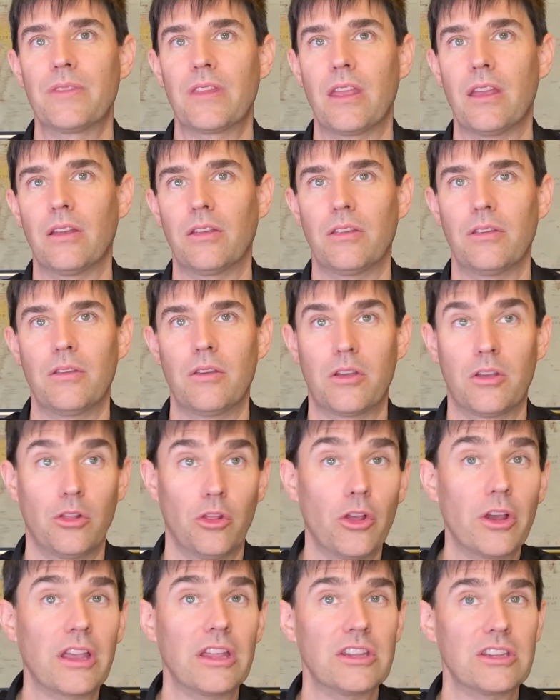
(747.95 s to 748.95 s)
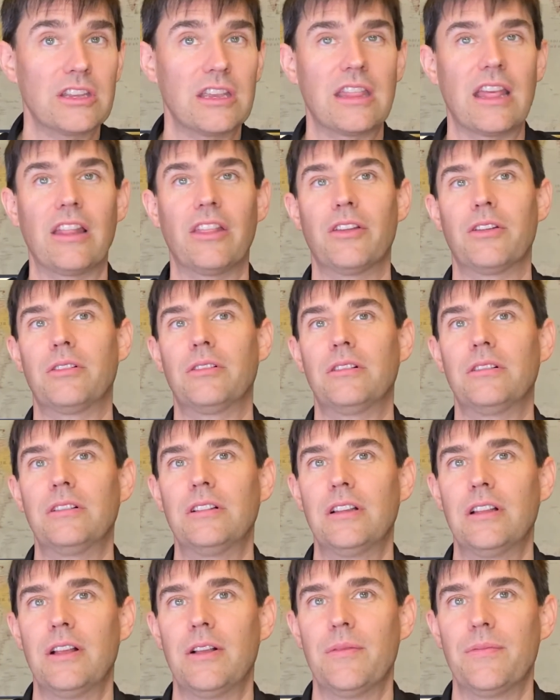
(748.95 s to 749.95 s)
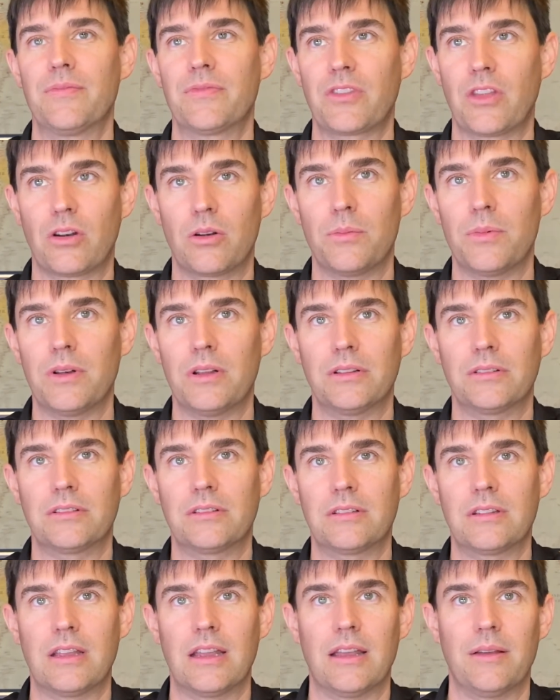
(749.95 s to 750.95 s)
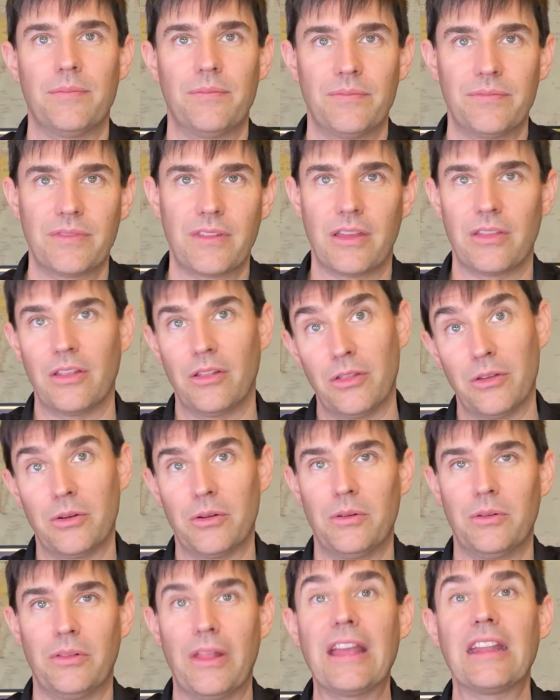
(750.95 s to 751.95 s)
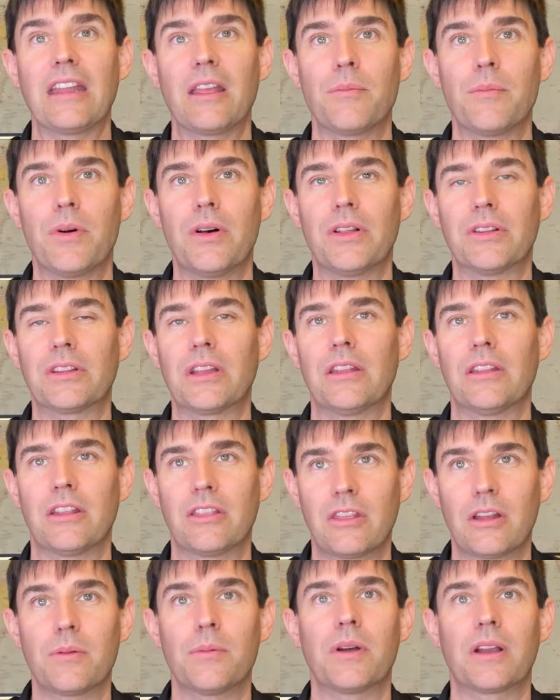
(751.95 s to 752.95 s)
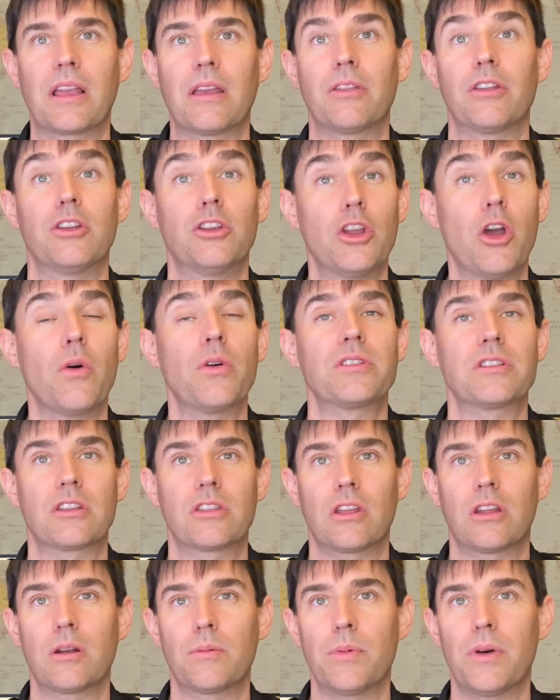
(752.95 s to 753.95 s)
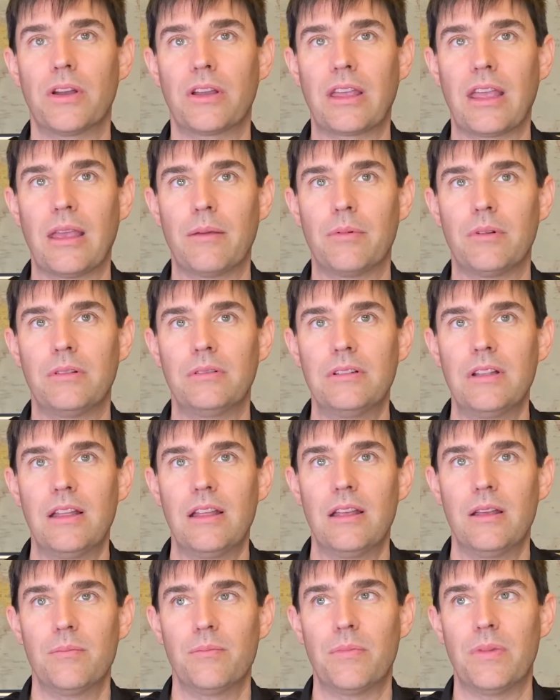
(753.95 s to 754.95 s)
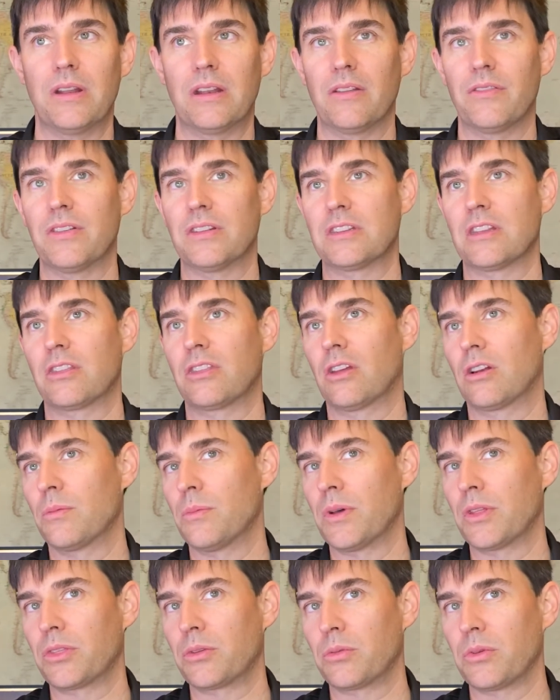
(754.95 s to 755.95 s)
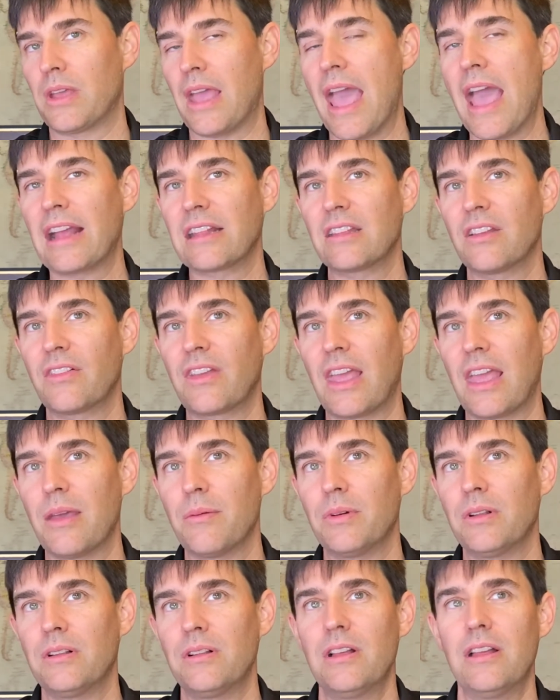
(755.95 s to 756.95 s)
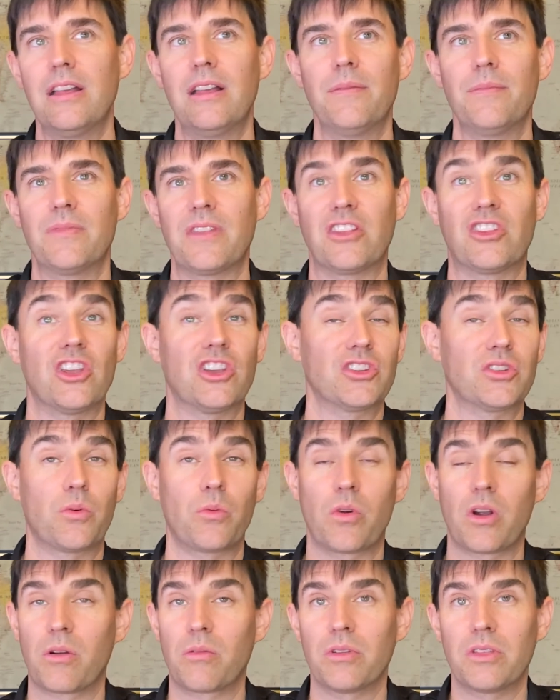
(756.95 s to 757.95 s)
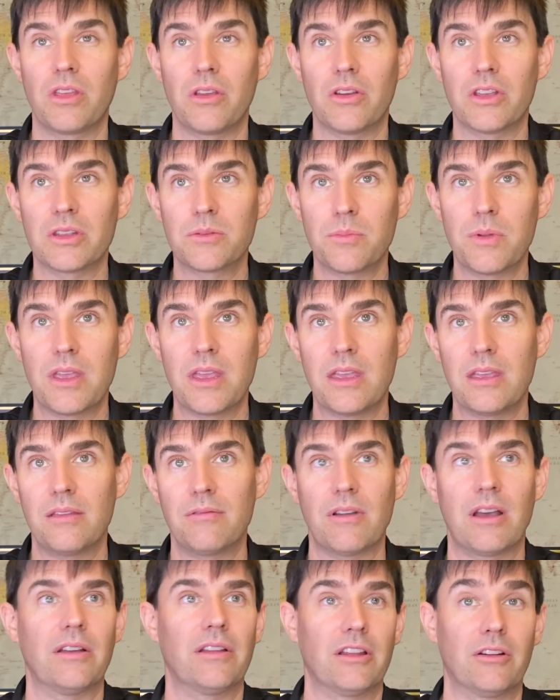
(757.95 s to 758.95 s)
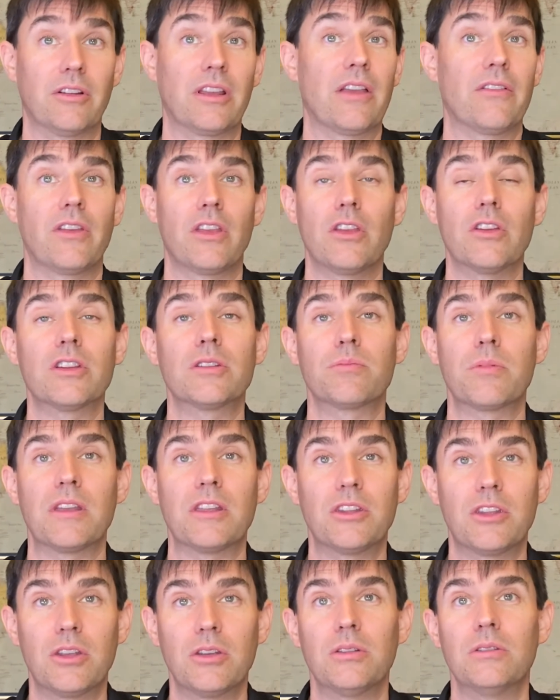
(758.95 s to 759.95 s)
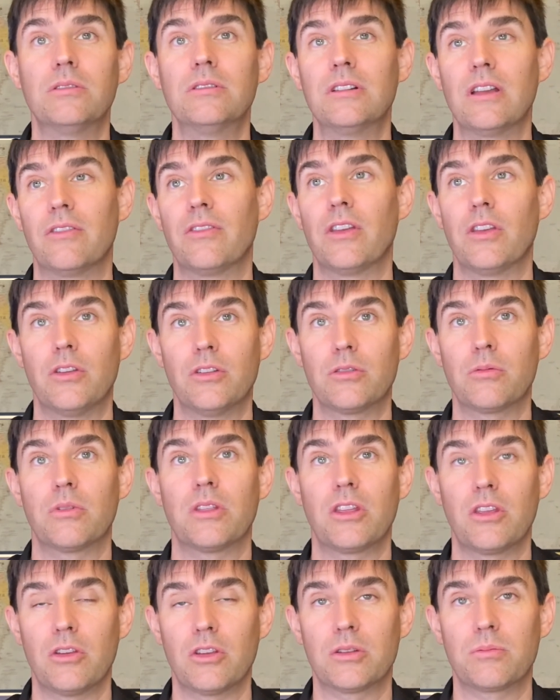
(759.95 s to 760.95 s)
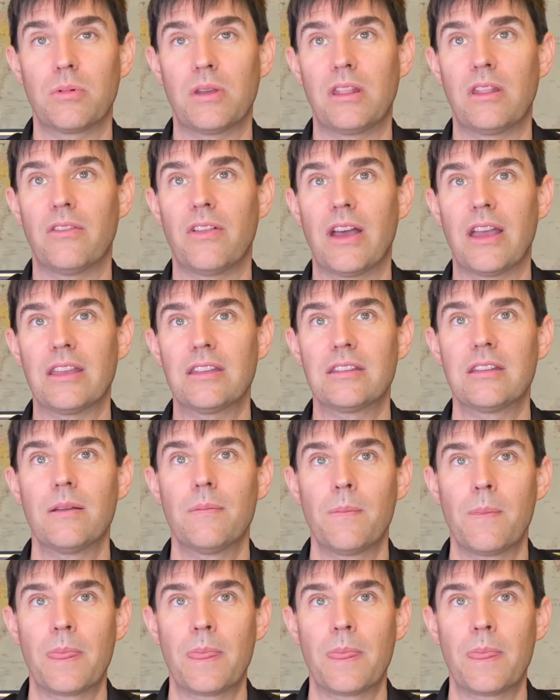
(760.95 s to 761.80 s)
Now you can look and see that little Thunderbolt, the little lightning bolt on the Thunderbolt cable, they know it's a Thunderbolt cable, but if it's a Thunderbolt 3 active cable, it doesn't work with USB. Well, it'll give you USB 2 if you use it with a USB device.